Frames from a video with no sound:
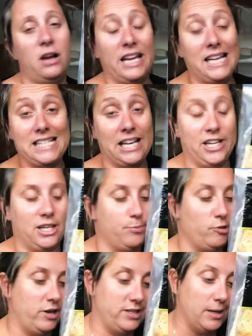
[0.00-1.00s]
can tell you the
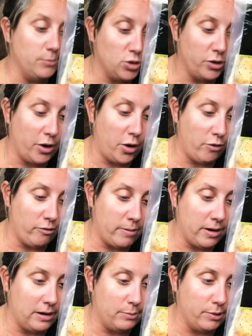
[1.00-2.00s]
price. I'm sure you're not
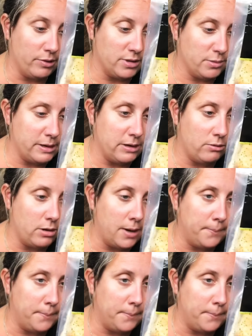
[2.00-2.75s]
remotely bothered about